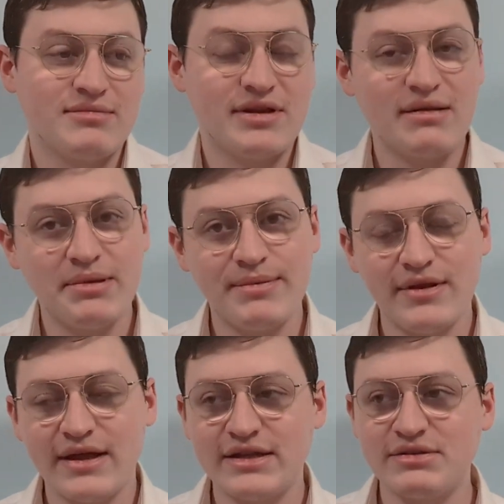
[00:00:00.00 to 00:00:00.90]
But a lot of
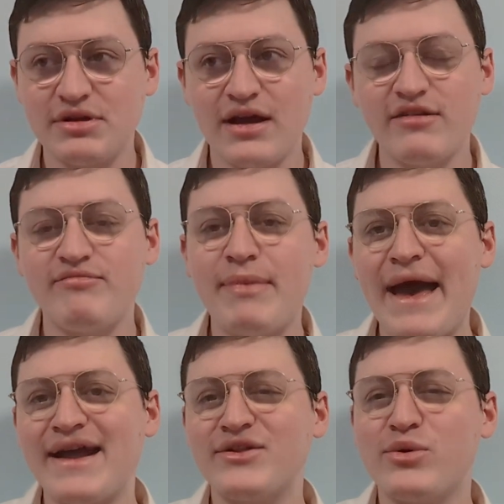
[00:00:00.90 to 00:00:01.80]
people had kind of
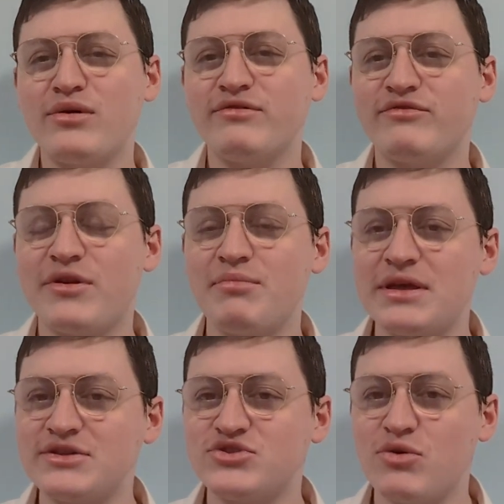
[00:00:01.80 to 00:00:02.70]
backed off from
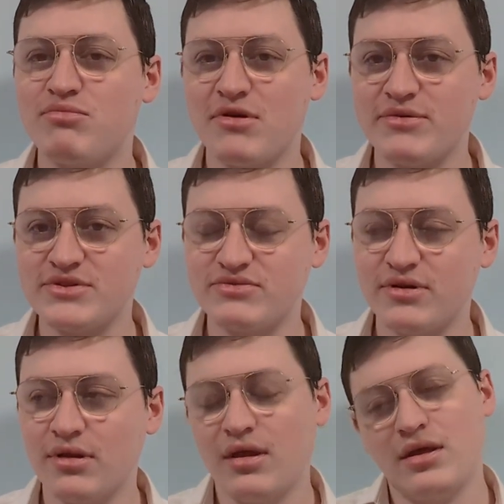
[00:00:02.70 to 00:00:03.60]
being so pro-Israel.